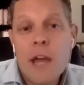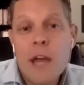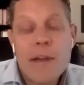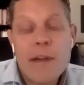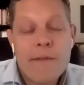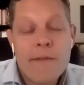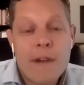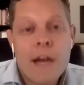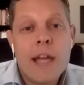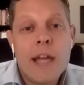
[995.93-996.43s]

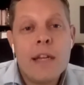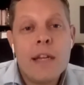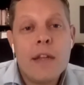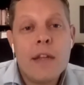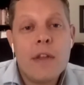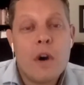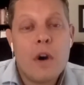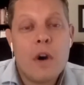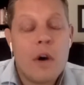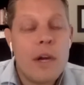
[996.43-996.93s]
find
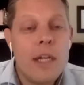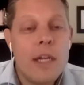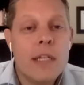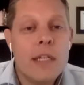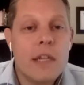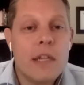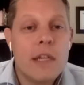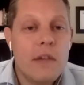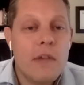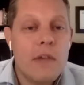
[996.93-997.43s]
the
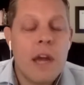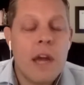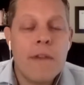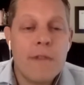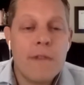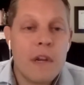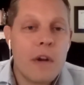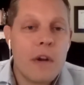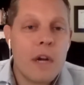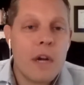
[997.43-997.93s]
audience and you've got to
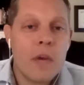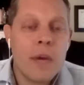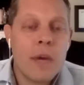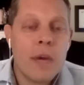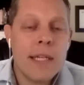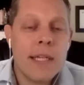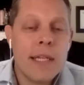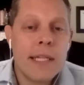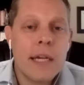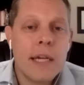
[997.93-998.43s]
figure out a way
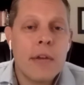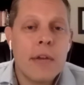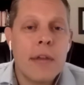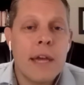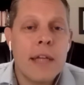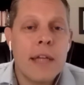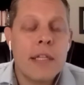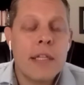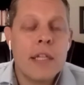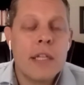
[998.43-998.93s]
to sell
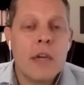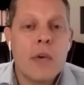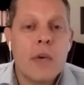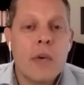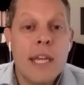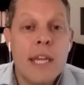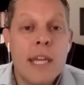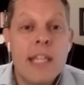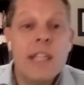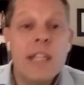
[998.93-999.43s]
that.
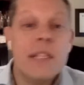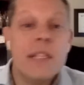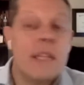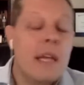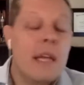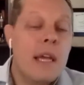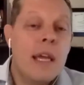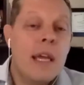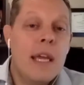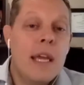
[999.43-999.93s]
So
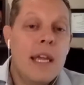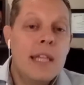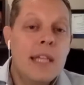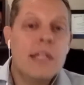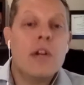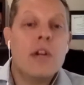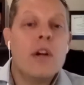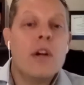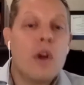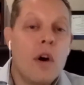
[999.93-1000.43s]
is
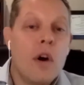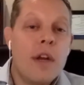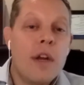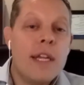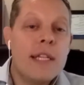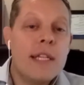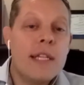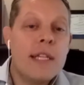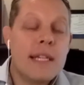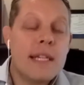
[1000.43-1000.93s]
is there an
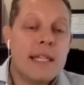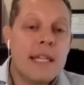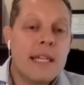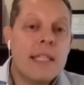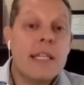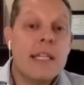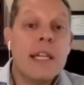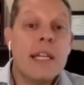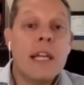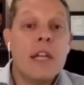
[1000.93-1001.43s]
audience
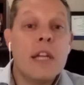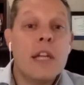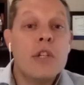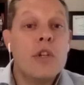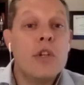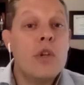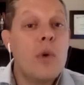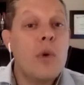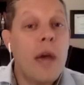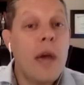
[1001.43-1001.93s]
existing?
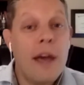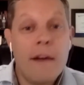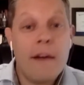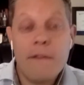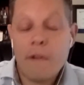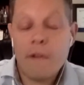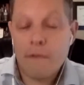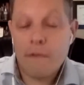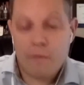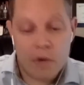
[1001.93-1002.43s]
Do you
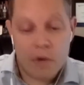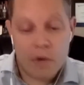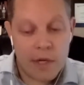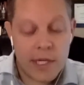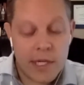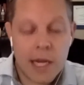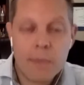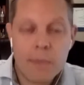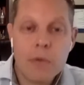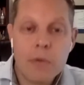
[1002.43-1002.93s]
have, for
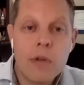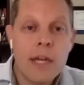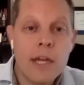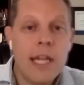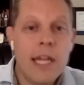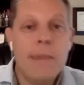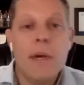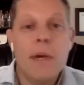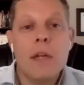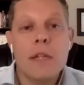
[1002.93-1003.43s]
example, an
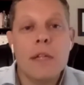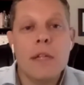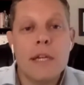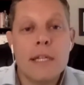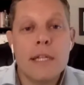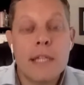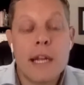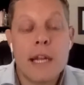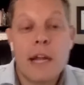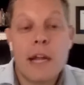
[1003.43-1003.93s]
email
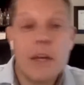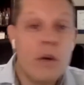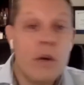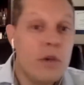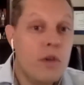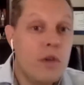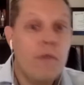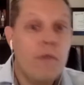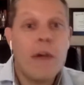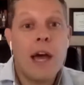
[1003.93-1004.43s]
list? And I know
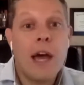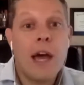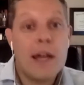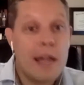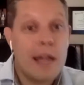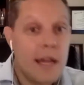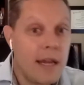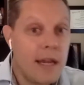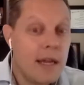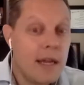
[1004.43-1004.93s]
hmm. you've got
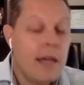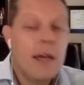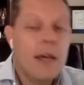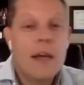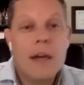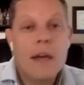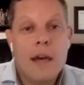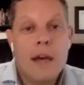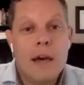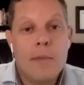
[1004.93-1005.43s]
a
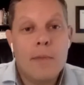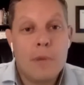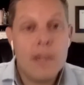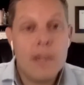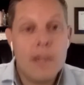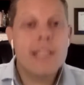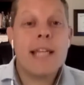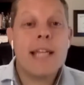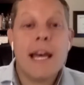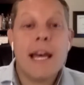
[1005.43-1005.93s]
a
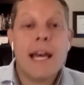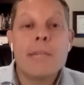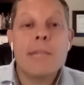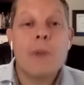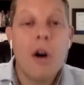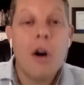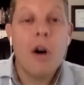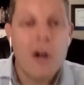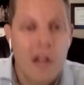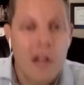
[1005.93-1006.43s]
pretty
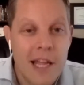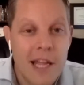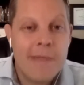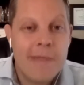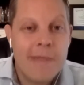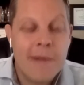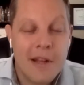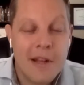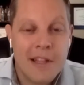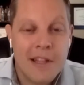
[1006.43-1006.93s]
sizable
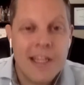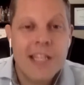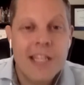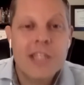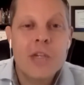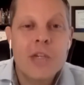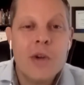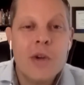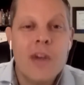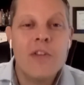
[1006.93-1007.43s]
email list.
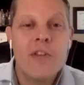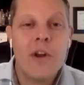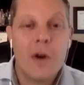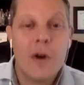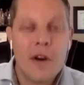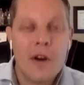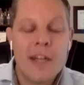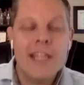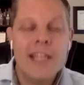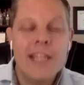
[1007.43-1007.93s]
So you have an
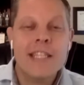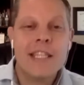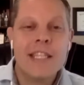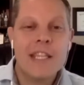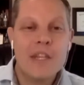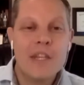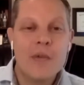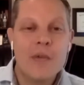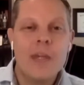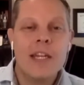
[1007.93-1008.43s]
audience
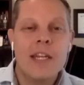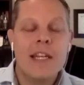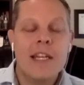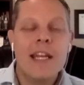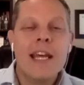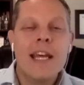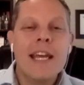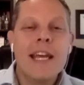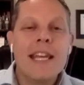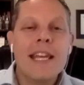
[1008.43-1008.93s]
that you can
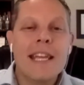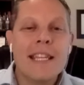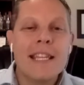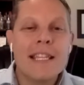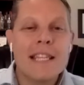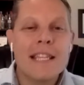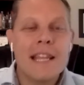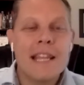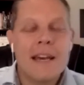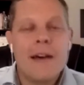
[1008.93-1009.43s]

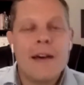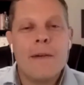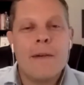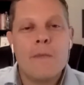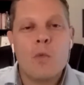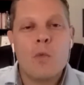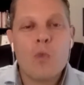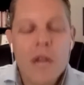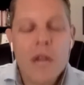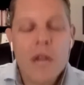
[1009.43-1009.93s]
can uh,
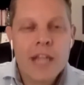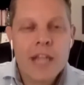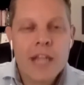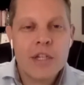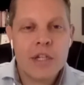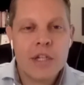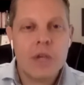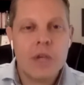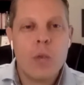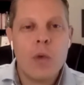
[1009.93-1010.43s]

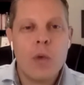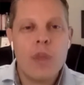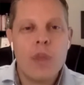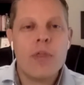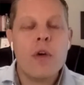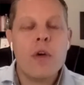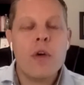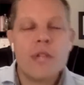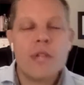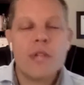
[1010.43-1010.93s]
reach with
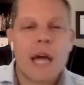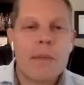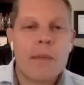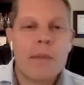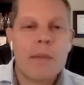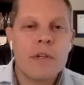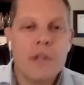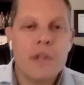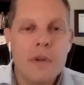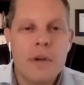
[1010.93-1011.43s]
those
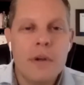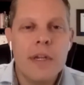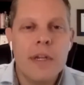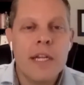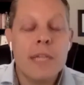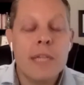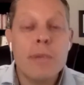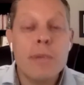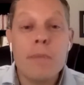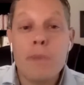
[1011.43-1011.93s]

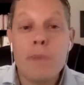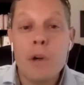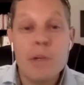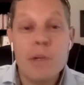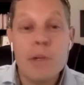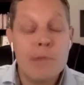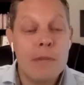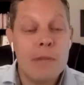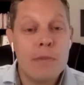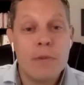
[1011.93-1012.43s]
opportunities, but
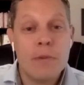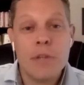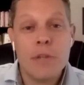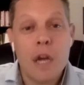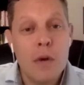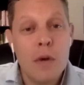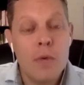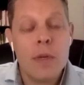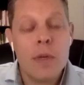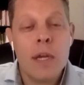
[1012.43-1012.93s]
most people
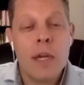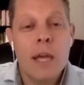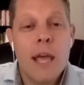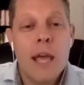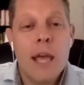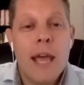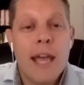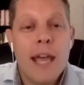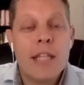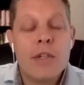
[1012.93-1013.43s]
don't.
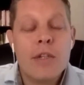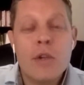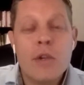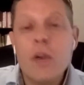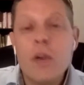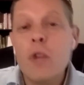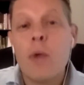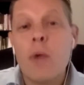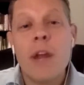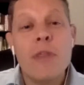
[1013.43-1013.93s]
And so you
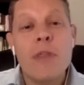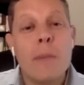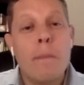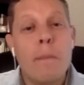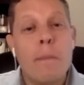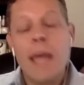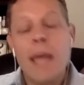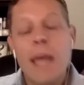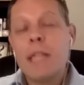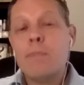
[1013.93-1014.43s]
can write the
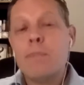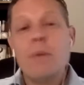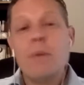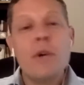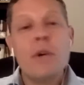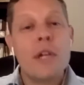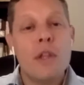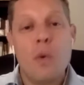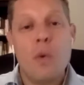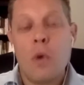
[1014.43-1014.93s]
best
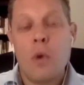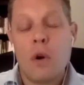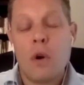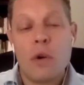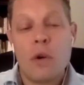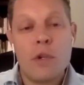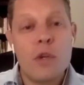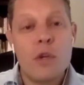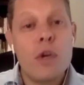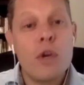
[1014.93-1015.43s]
book in the
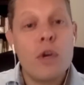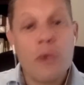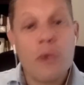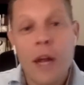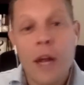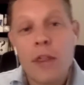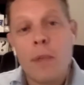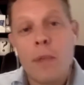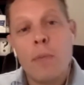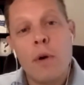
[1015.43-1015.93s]
world. You could
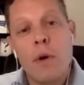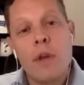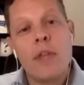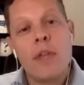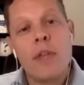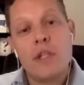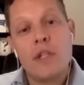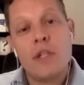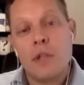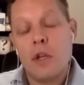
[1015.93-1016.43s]
write the book
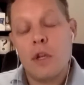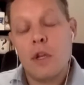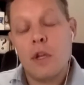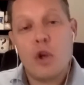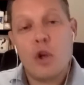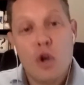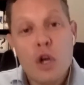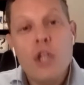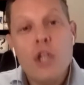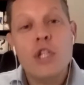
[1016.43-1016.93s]
that
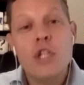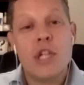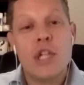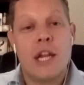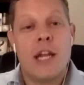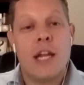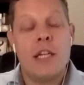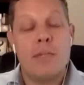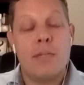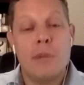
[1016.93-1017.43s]
could
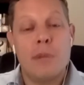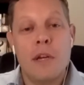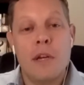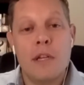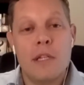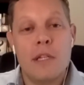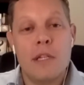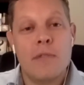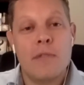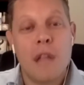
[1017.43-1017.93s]
change
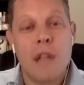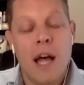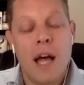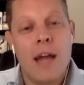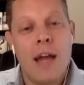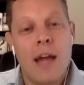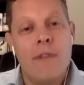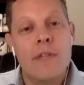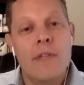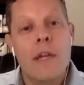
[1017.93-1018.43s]
millions of
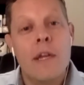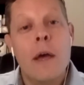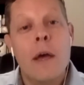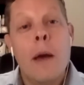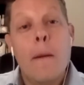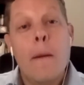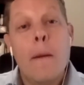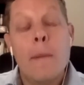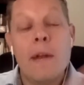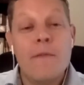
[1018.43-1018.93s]
lives,
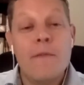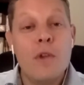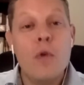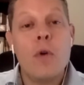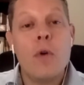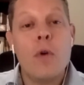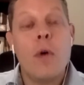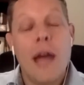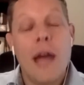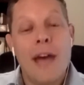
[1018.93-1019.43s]
but if you
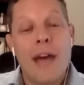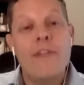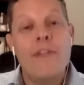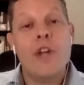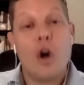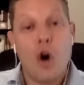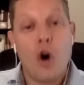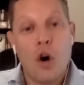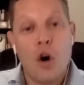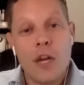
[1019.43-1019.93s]
don't have an
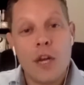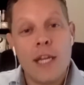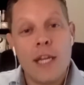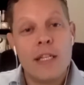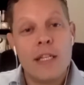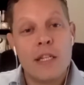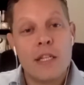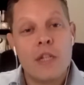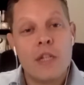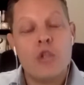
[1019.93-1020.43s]

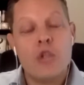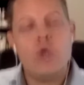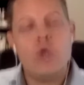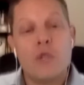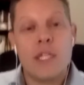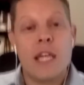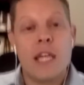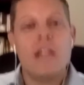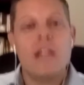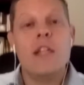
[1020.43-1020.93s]
audience to
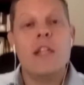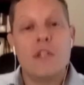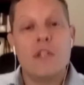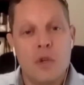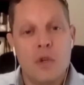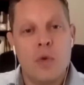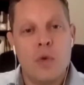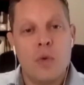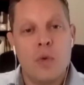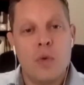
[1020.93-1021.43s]
sell it to,